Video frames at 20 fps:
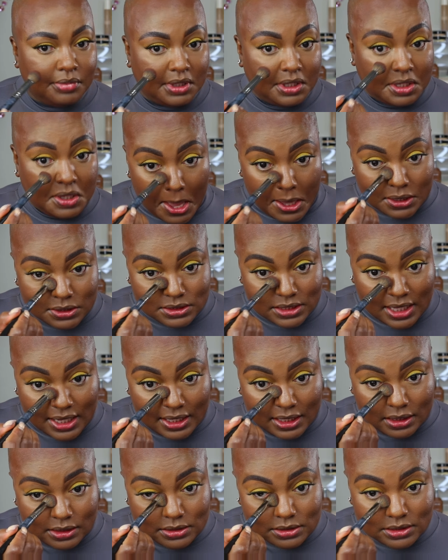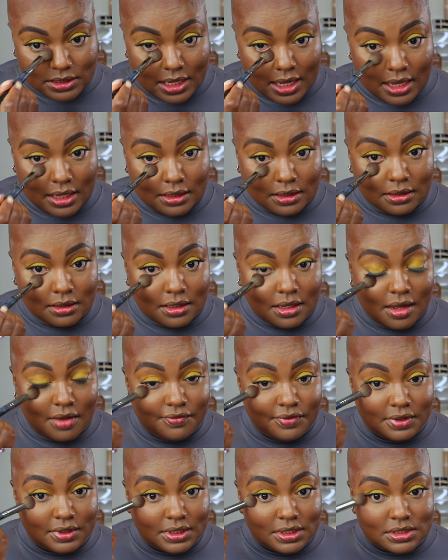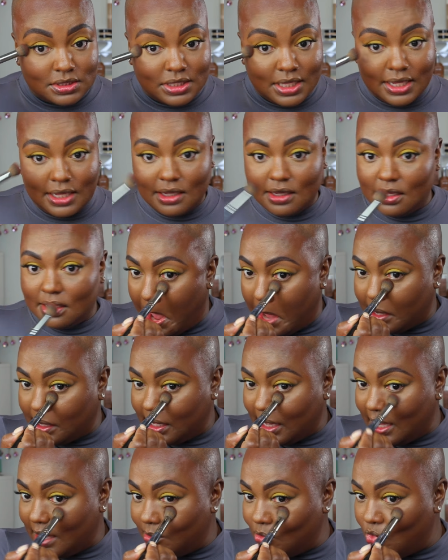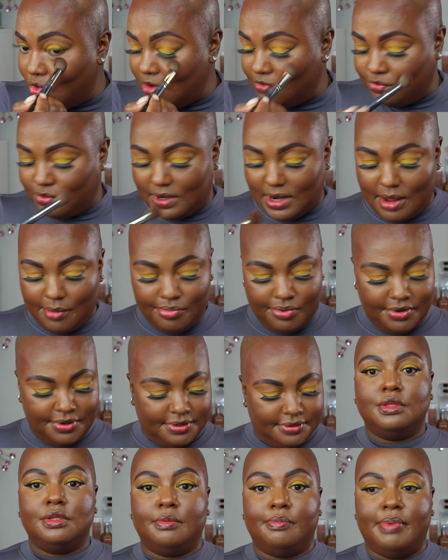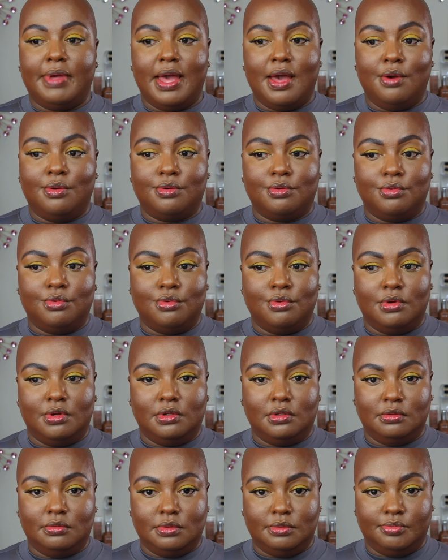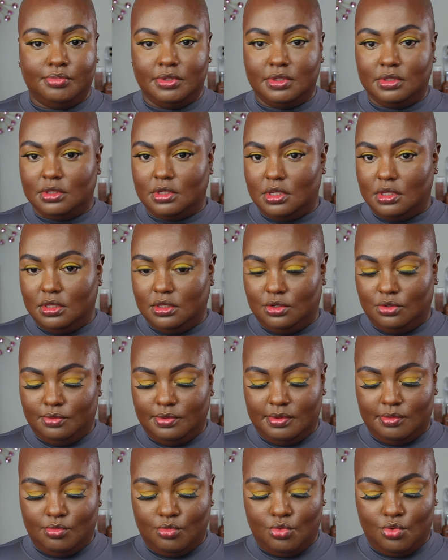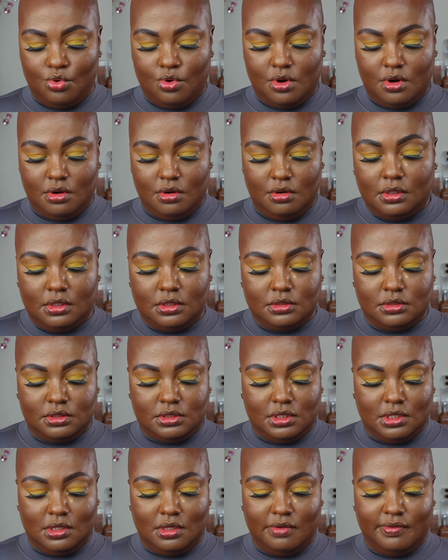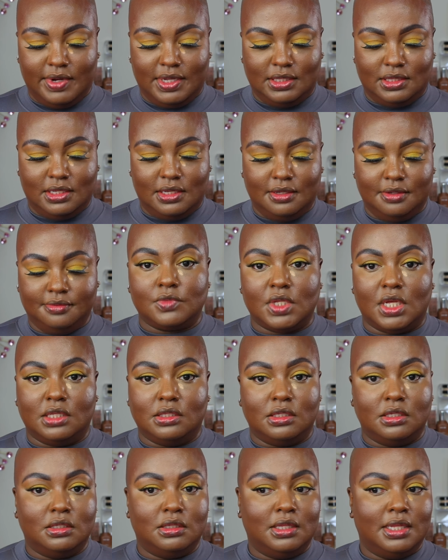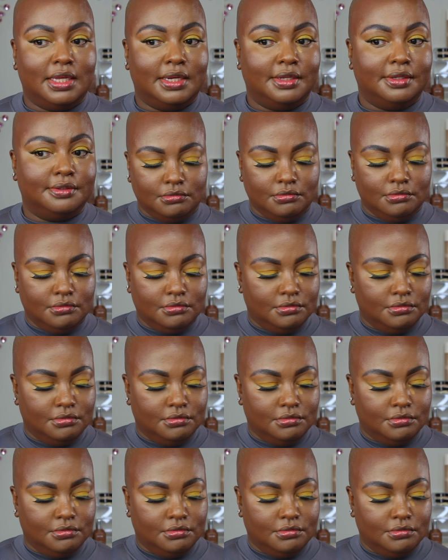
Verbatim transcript: but it's like it's not covered. It's like it came off when I put the powder on. I'm gonna put a little bit more concealer right there and then let it